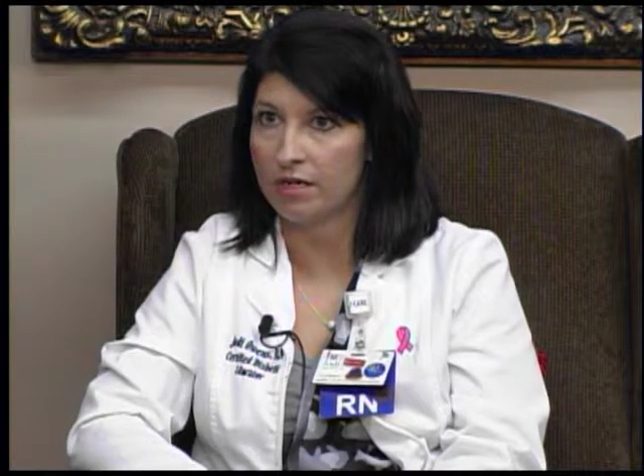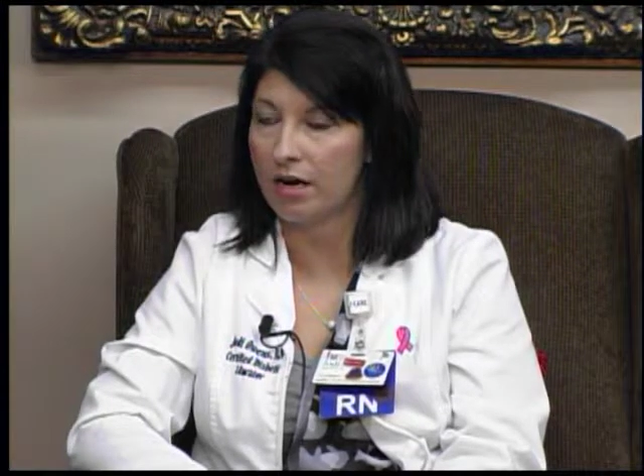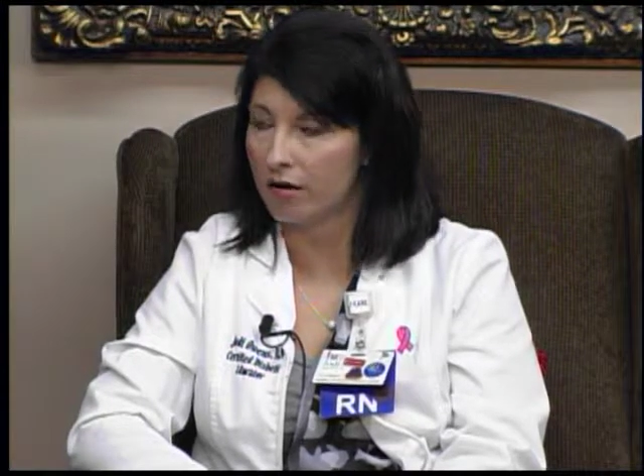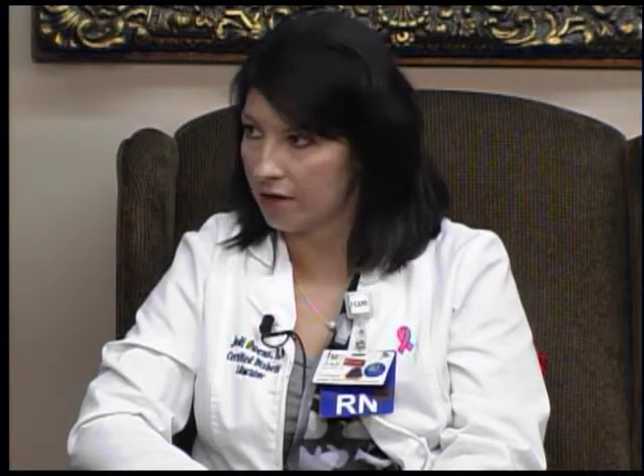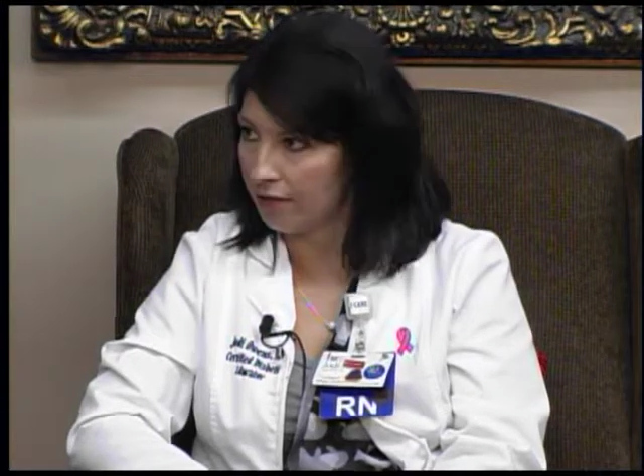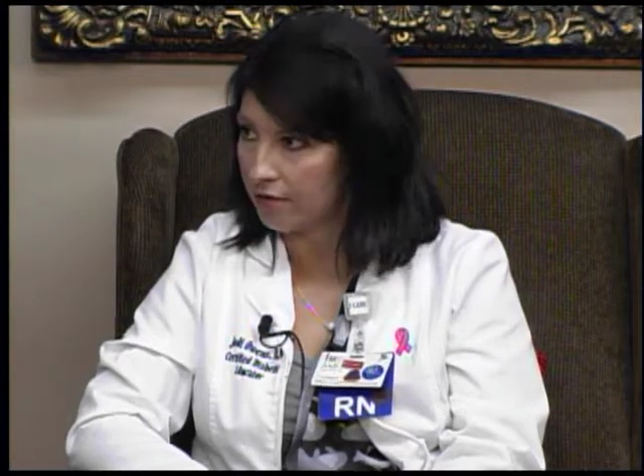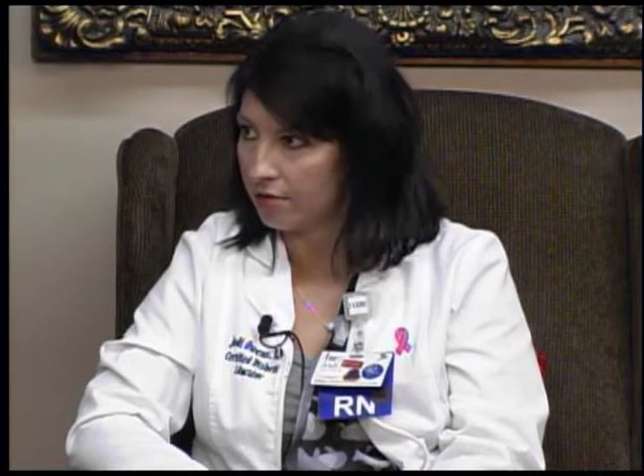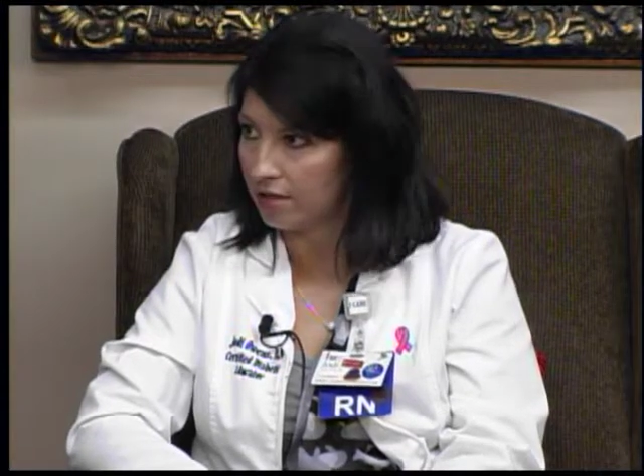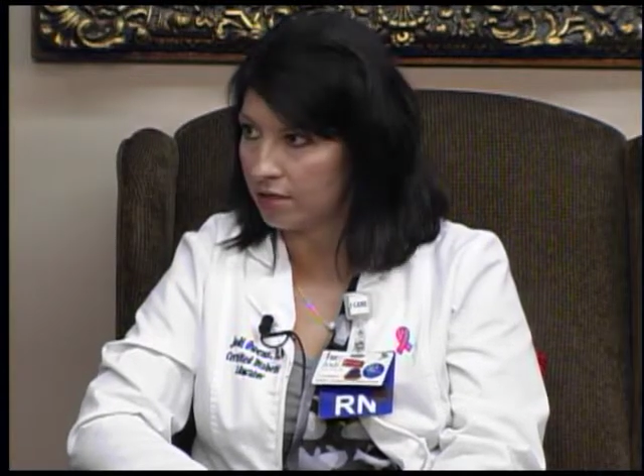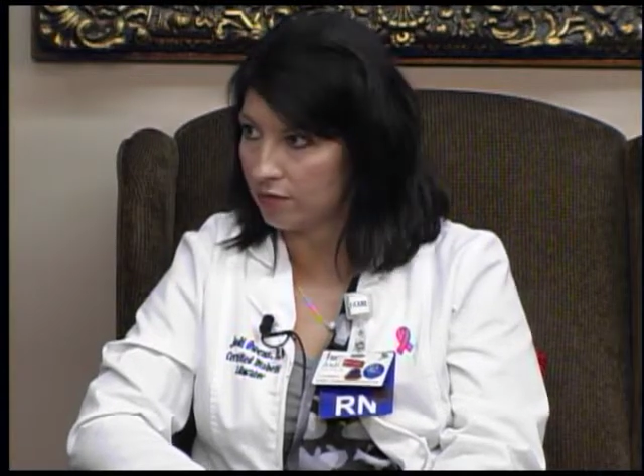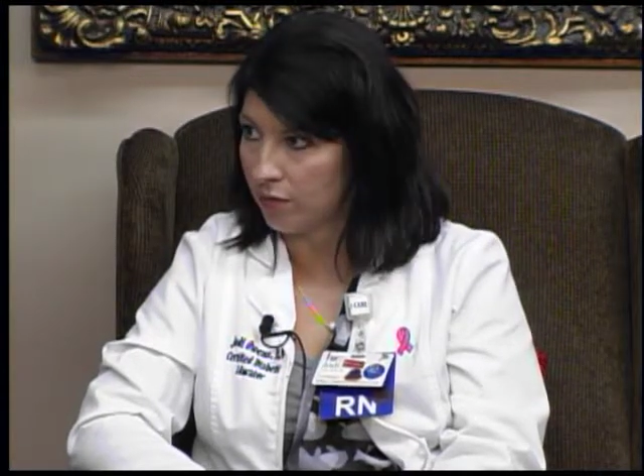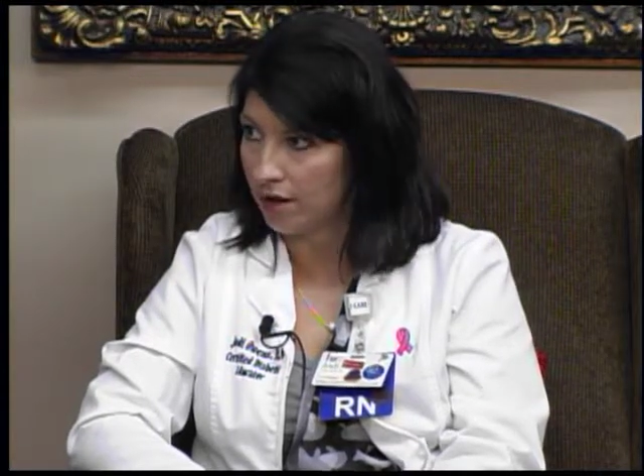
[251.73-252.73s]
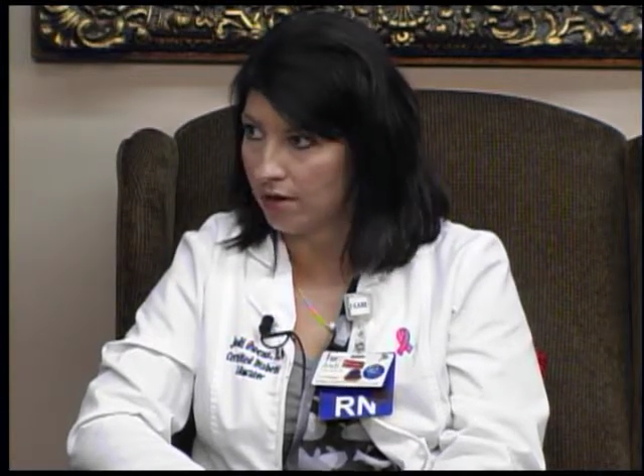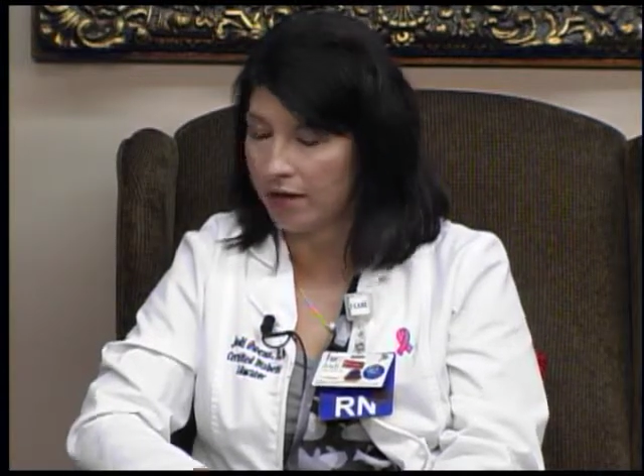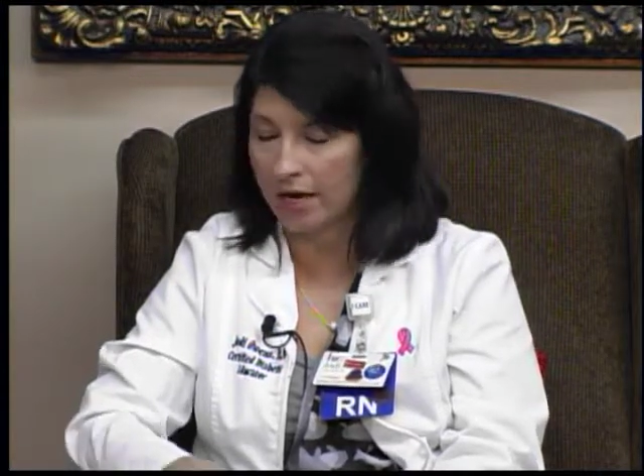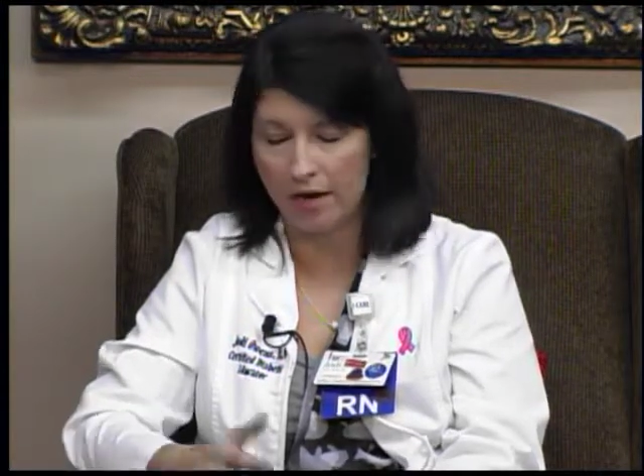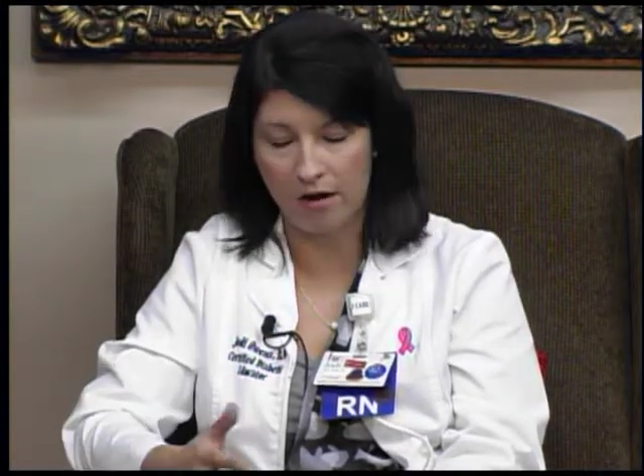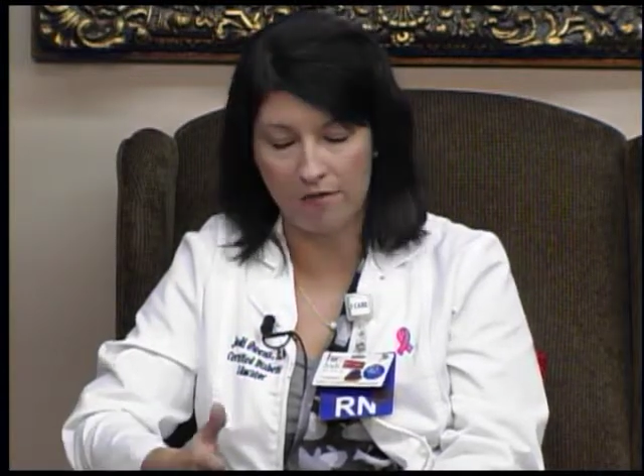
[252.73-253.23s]
caregivers as well.
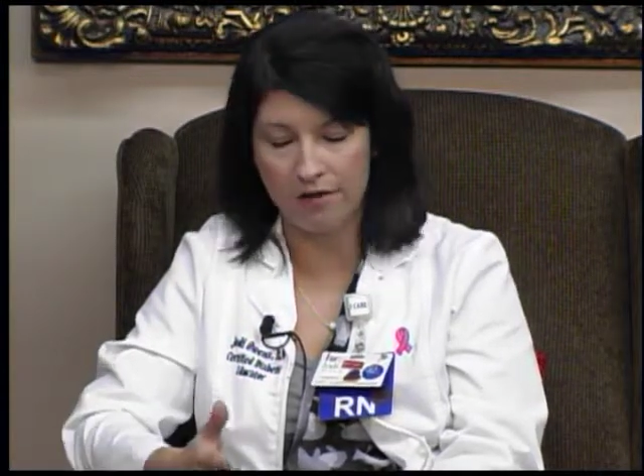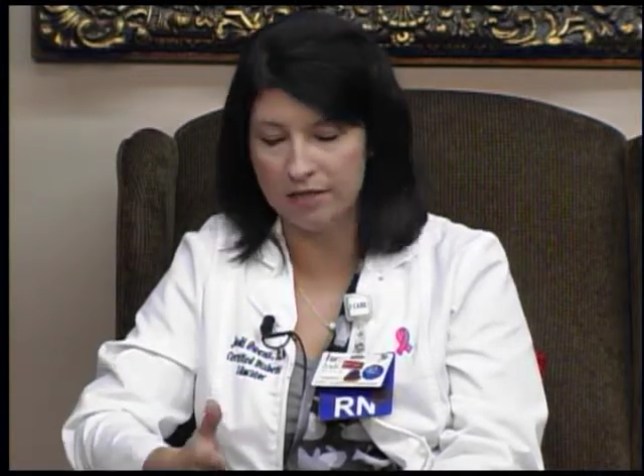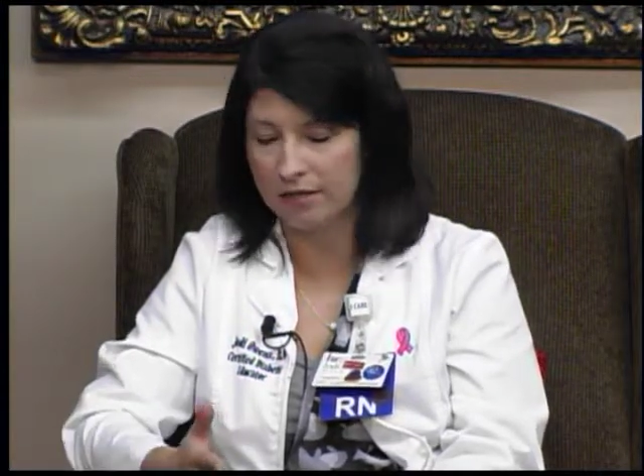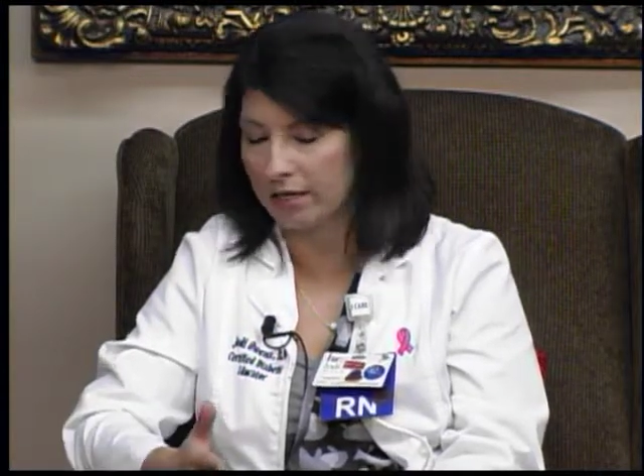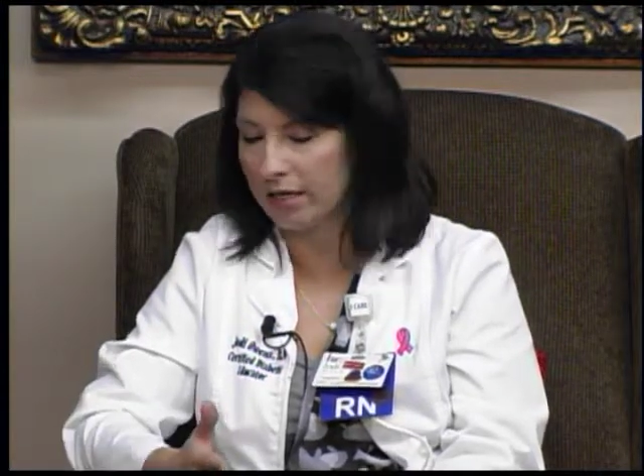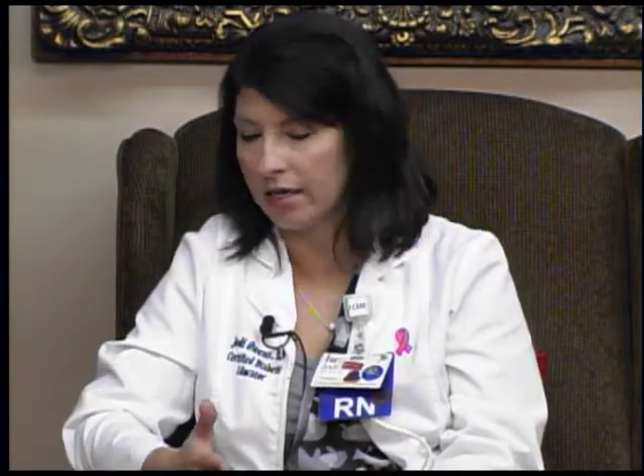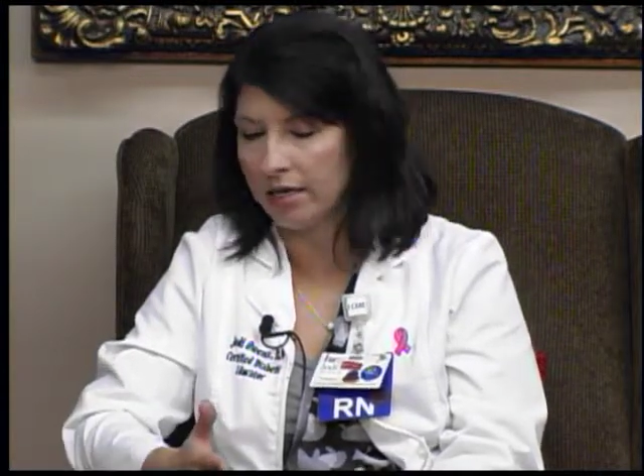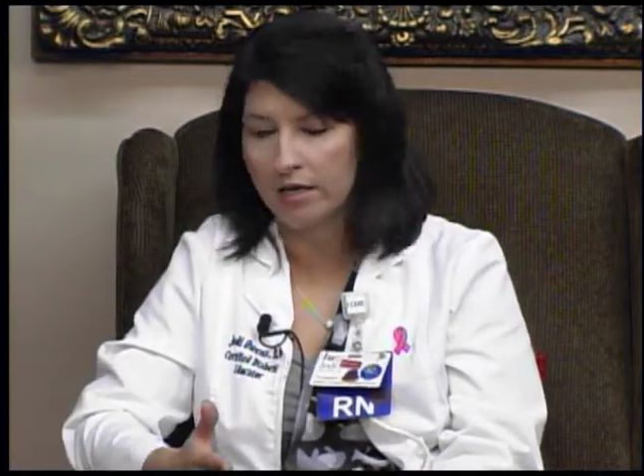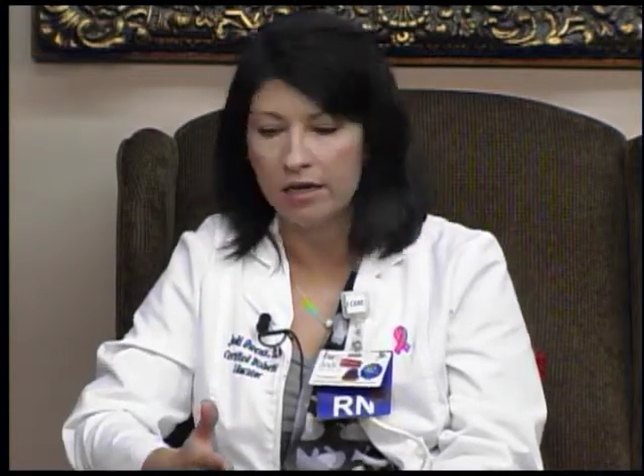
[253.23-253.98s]
And obviously,